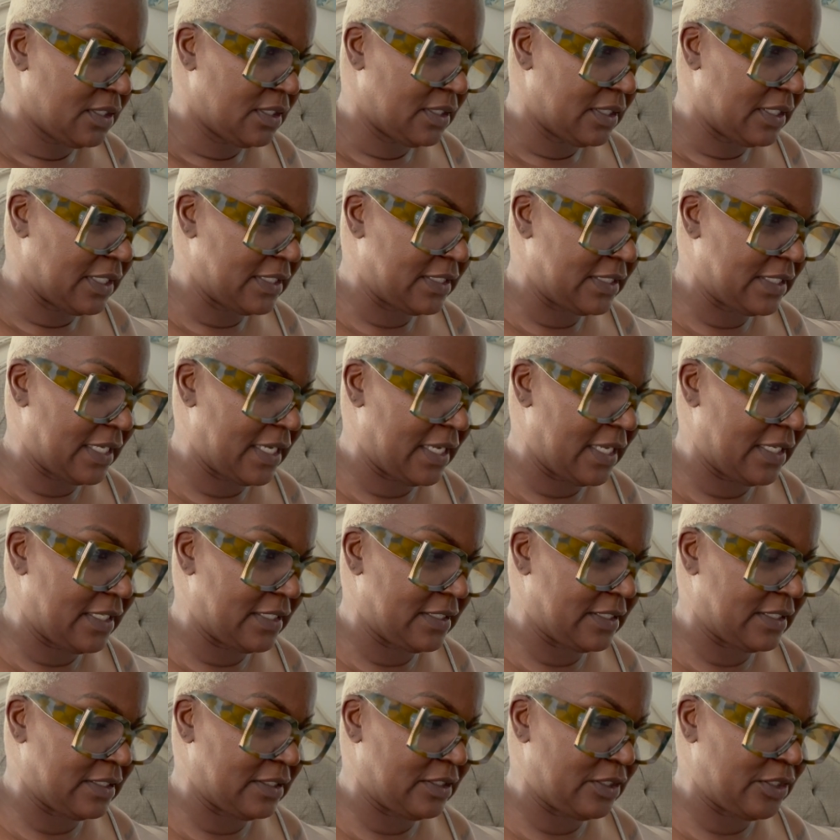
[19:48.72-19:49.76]
it
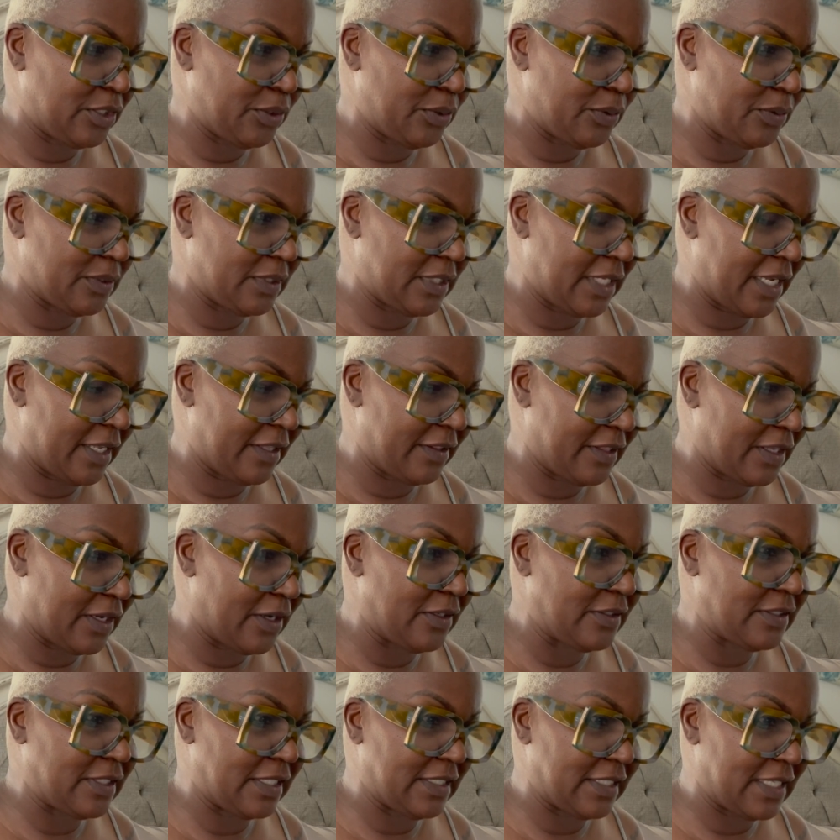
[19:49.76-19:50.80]
says Tuesday and
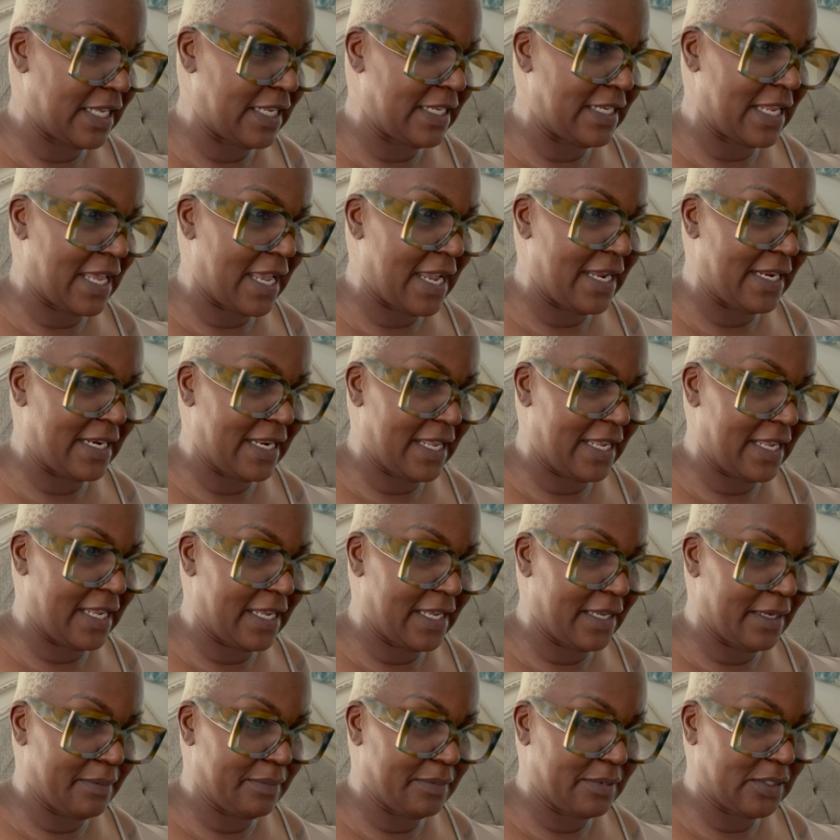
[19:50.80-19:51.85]
Thursdays at 9
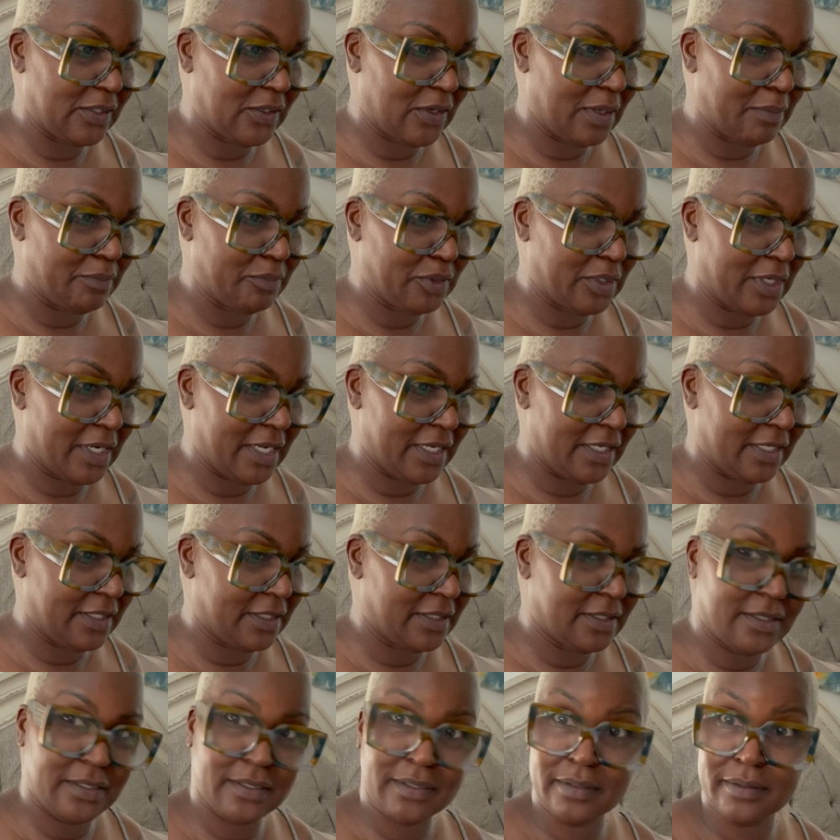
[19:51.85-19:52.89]
a.m. So I'm trying to,
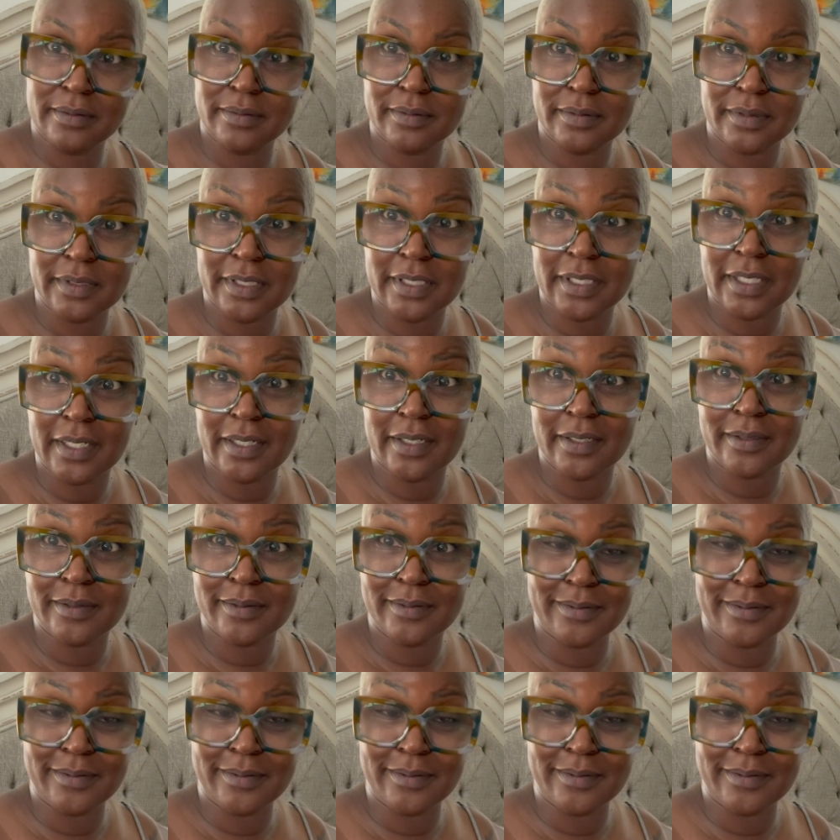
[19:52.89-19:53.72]
you know,